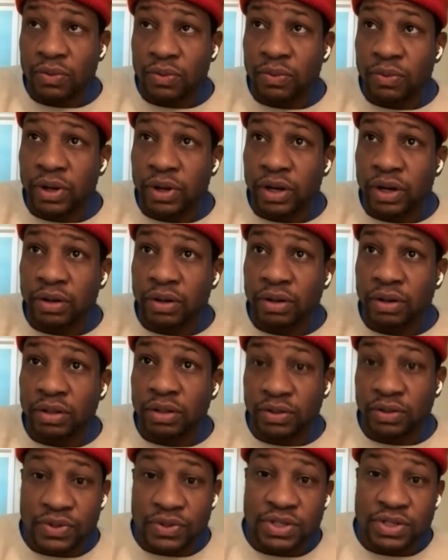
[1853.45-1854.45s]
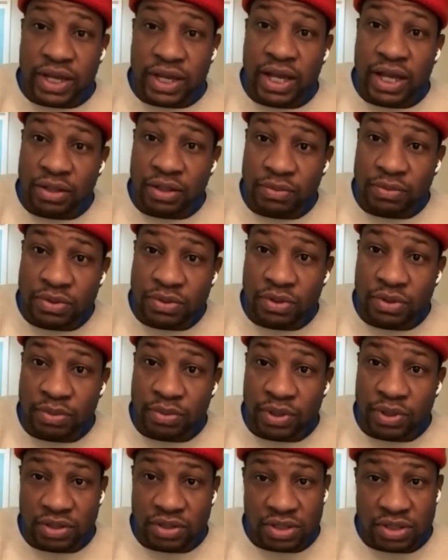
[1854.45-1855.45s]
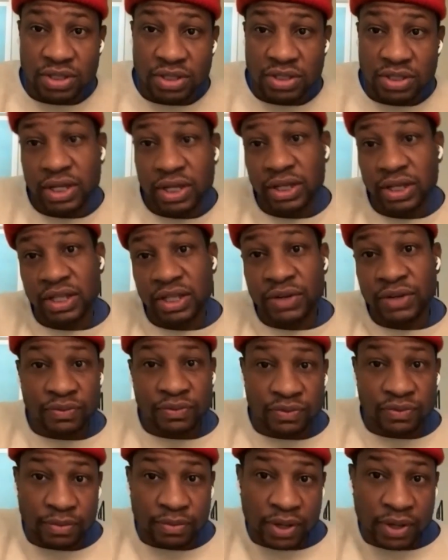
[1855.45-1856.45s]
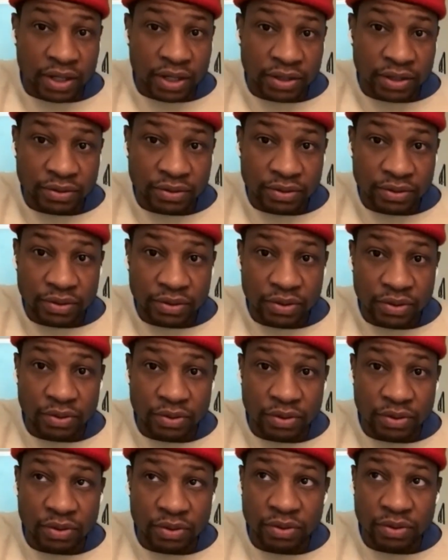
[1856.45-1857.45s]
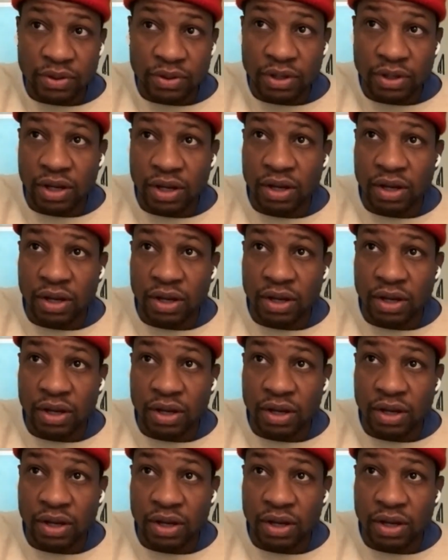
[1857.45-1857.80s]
where the physicality was going to be slightly different from mine, you know.